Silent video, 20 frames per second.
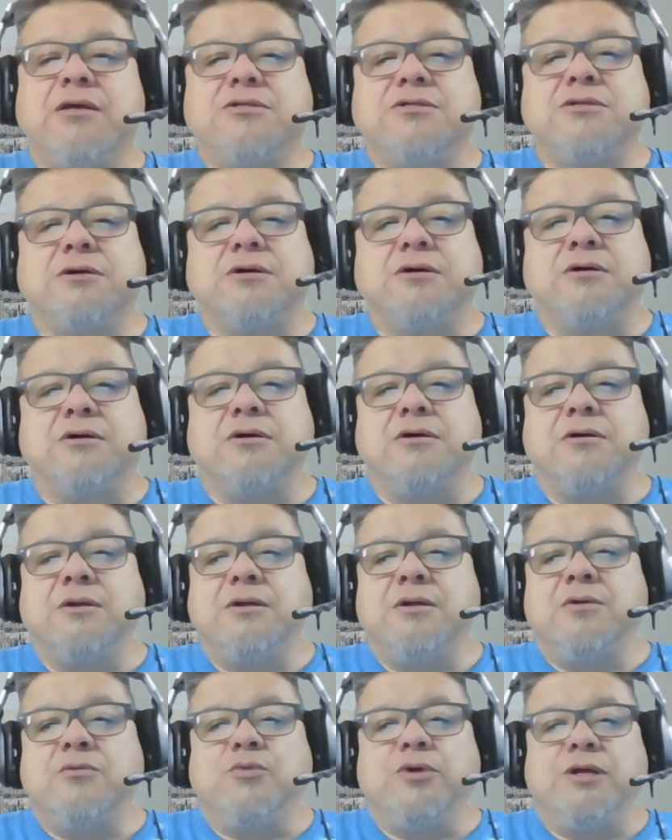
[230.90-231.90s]
So
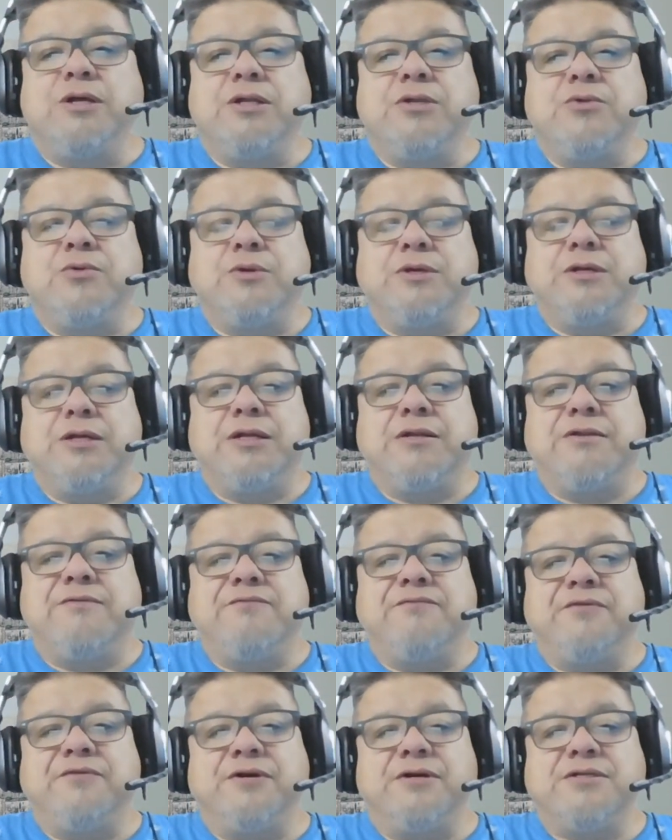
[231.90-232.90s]
we doing it
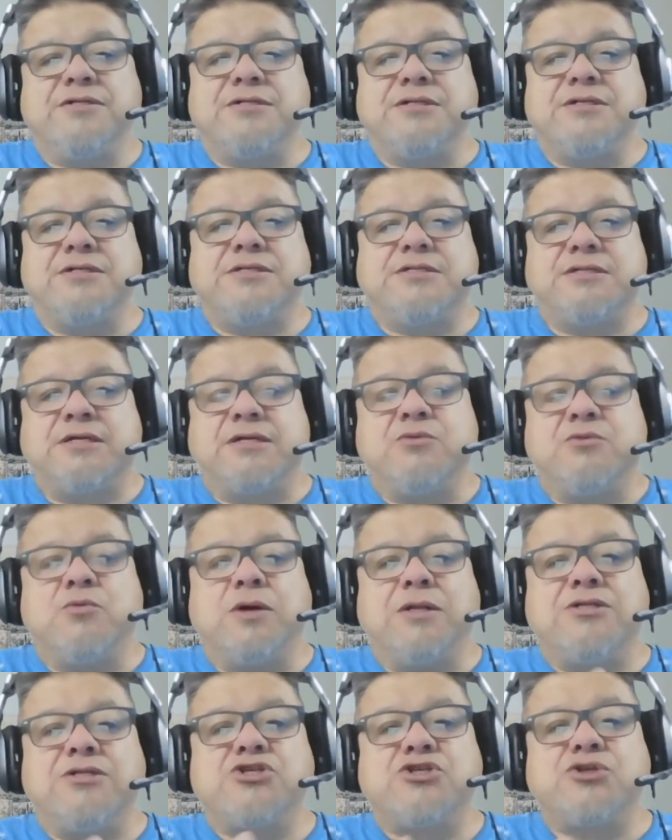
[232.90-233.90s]
in verses and
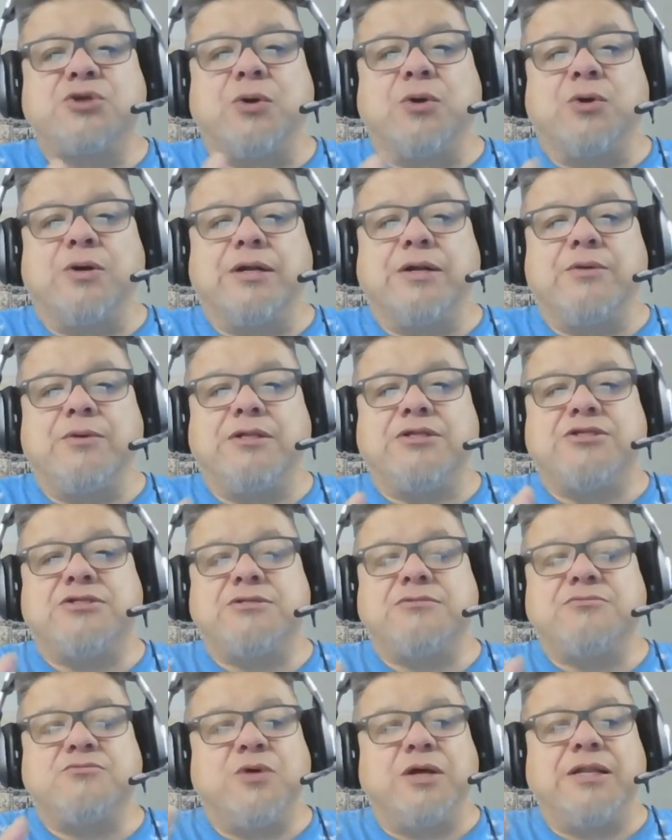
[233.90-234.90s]
one story, one
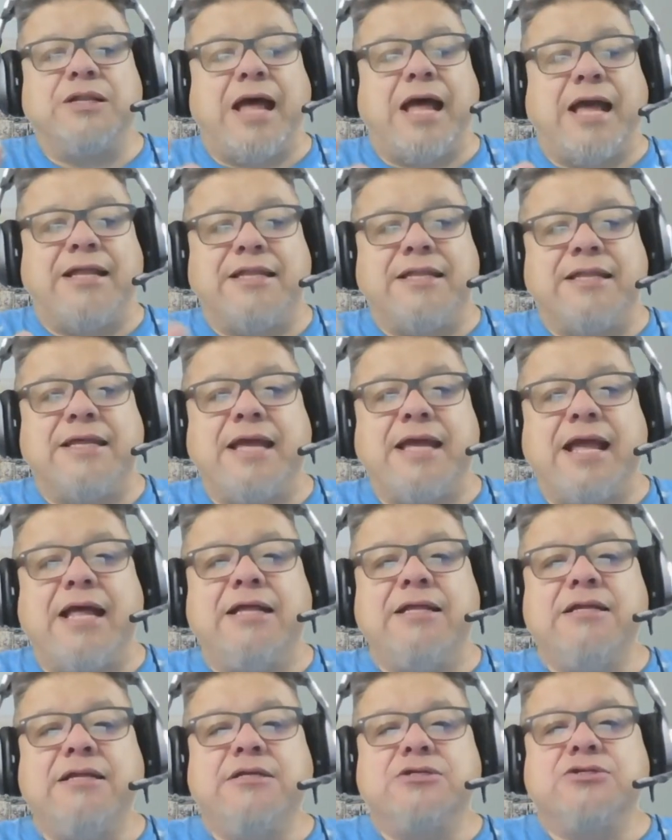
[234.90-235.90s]

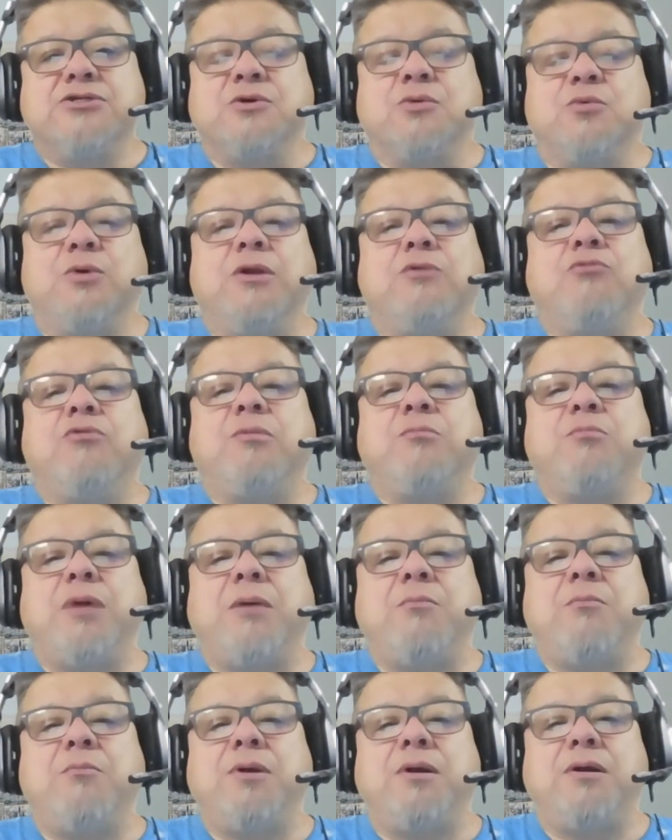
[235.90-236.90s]
idea, so we
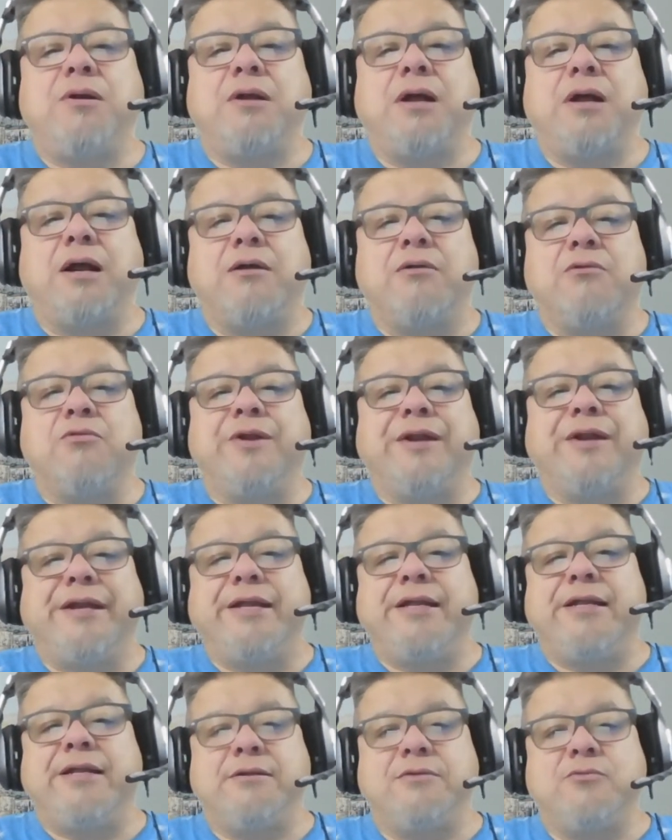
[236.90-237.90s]
remember our
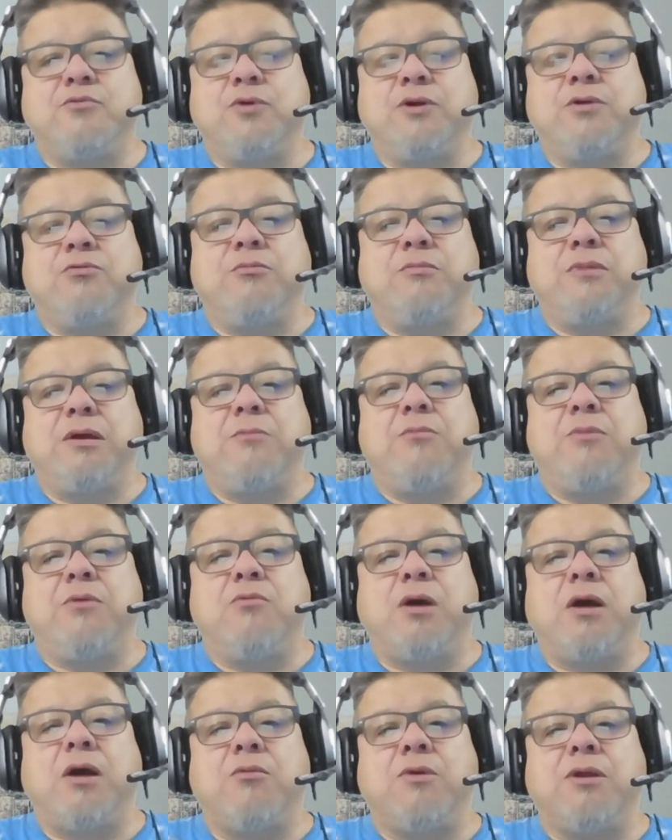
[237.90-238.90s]
reading. We remember
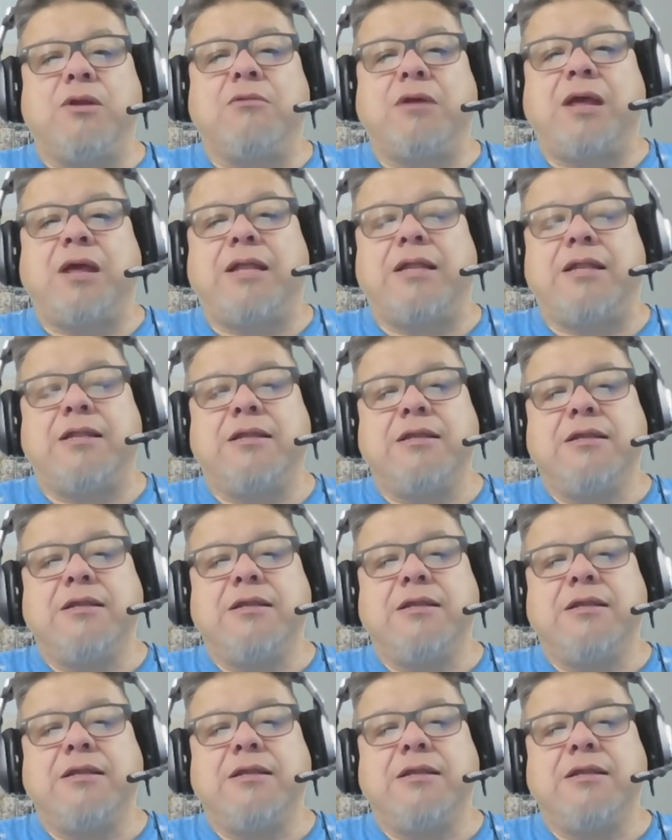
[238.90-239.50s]
what we read,